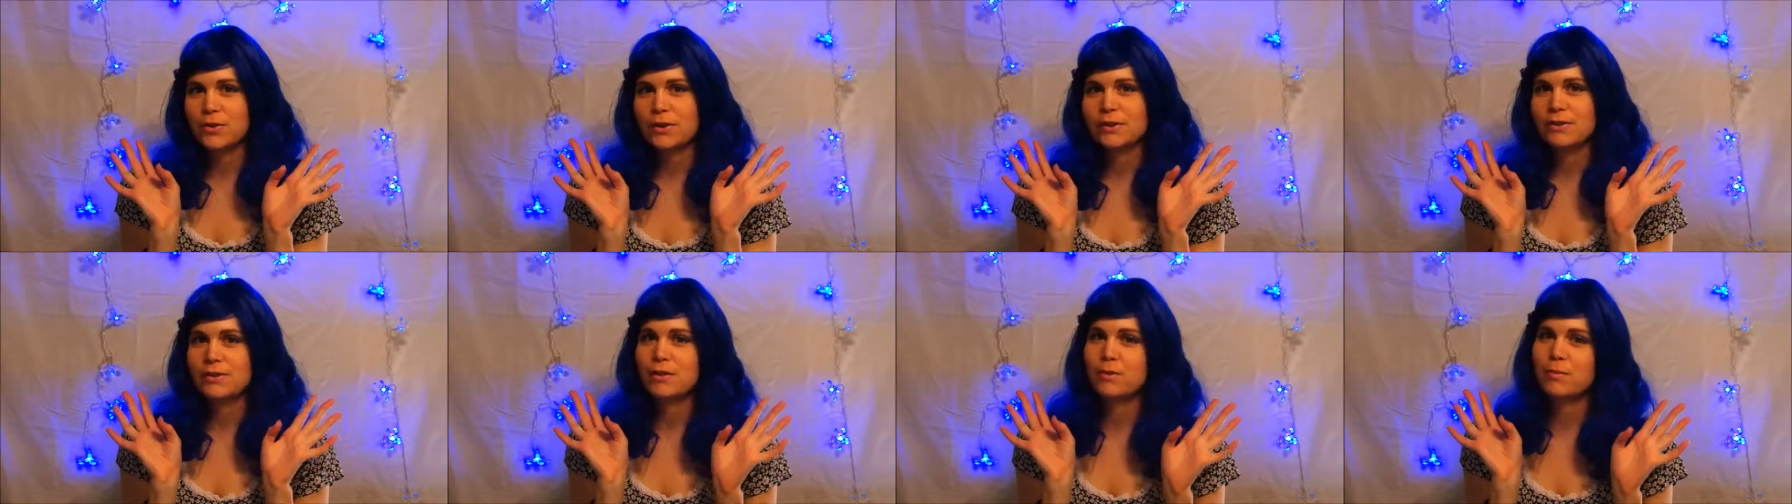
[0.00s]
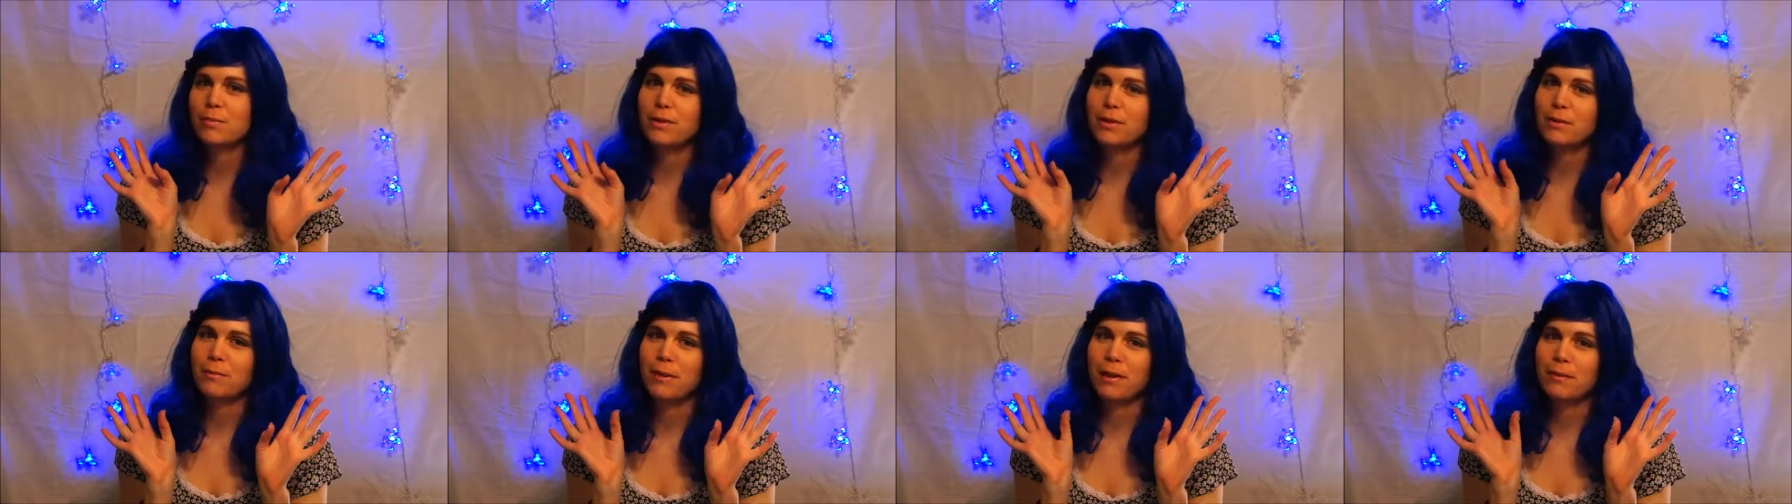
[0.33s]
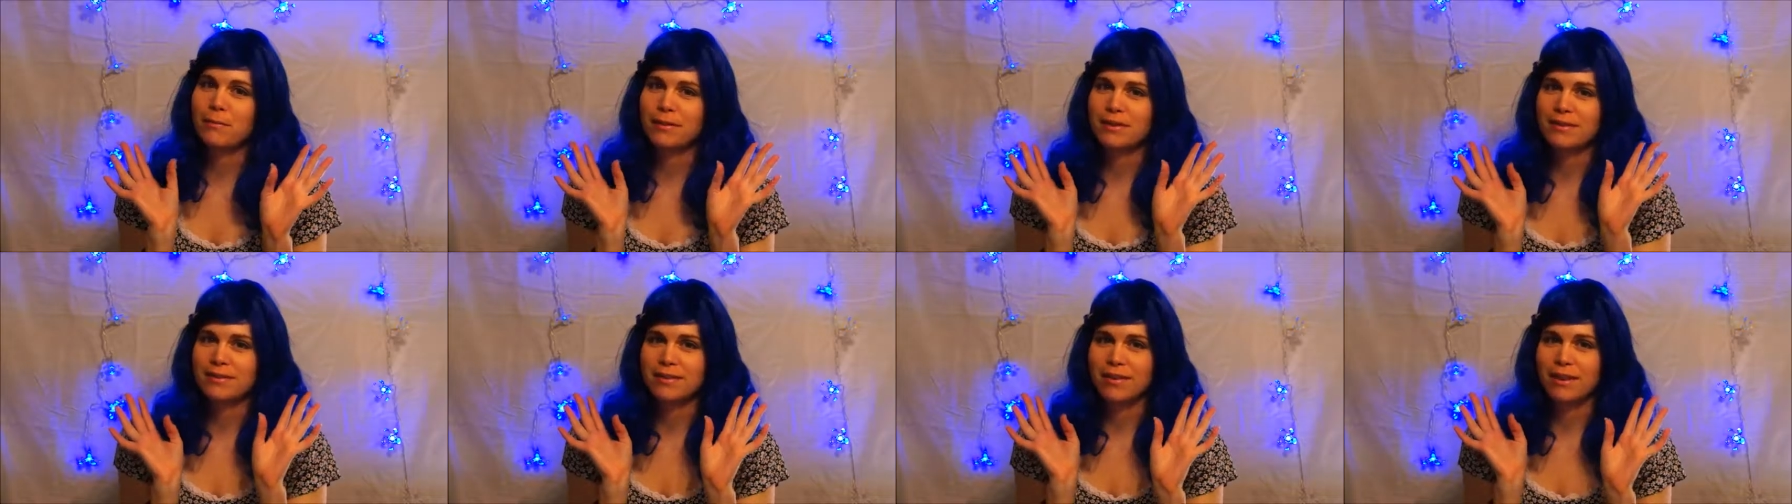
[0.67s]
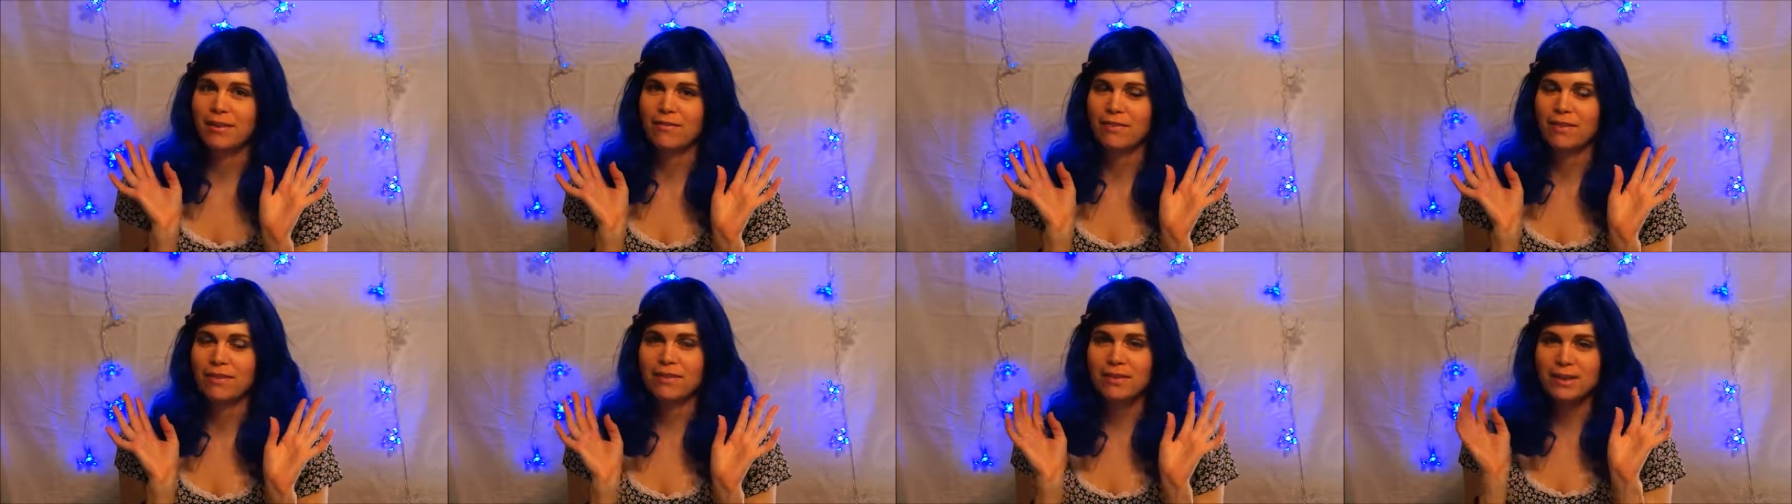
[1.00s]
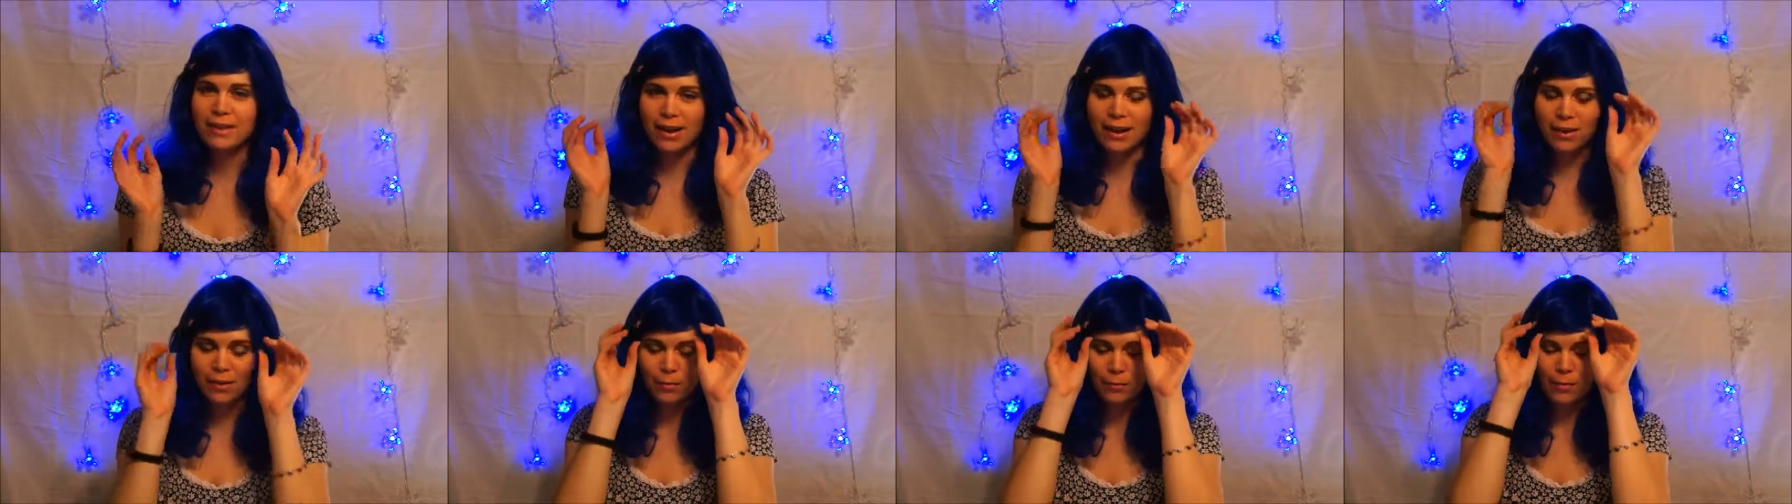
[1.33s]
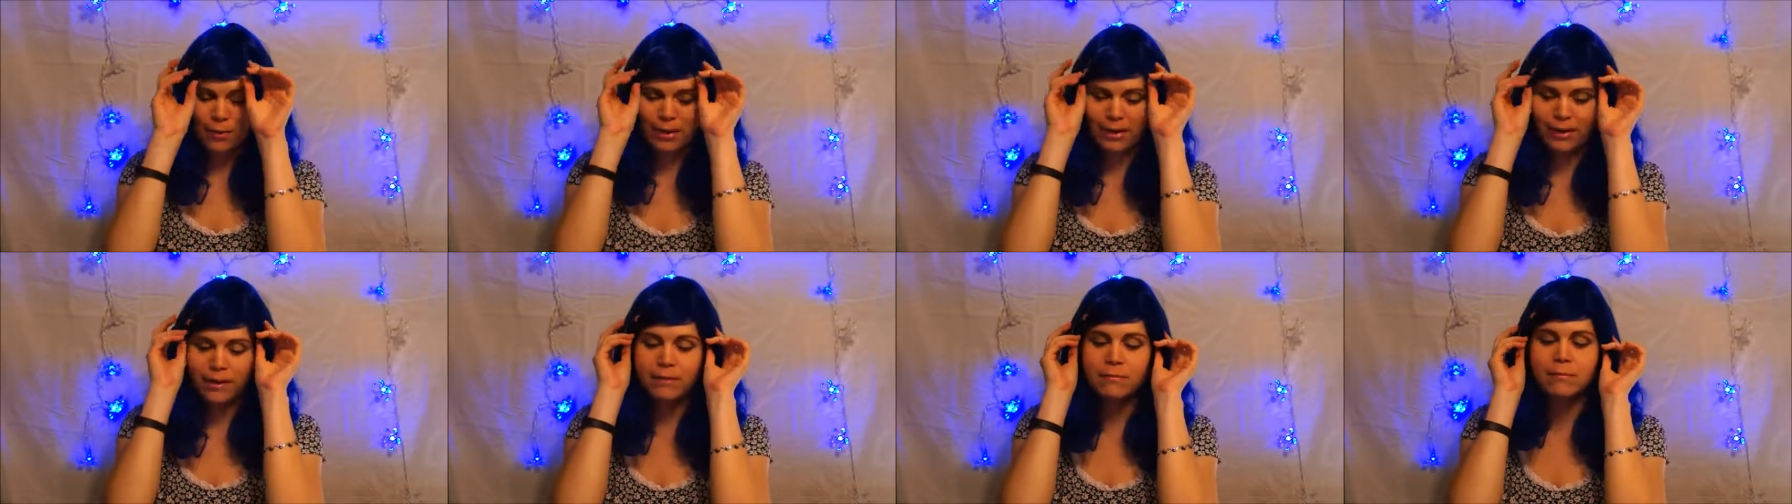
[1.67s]
a little bit about myself as a
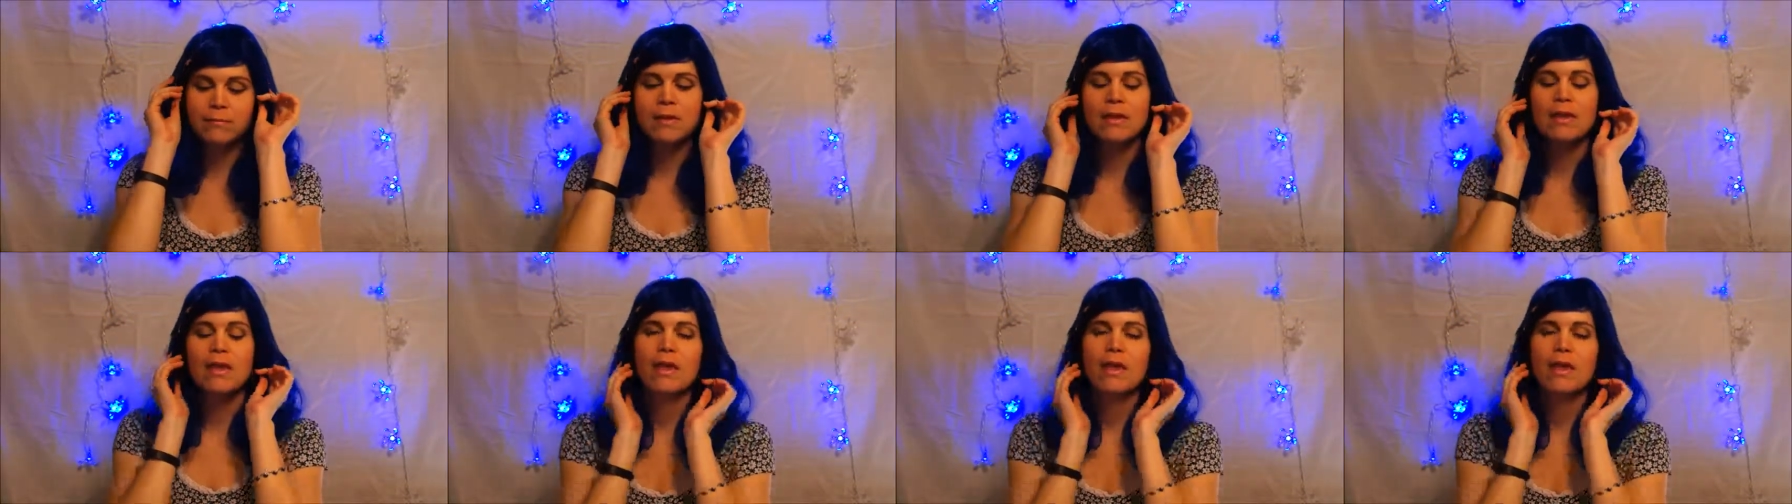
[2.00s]
cosplayer.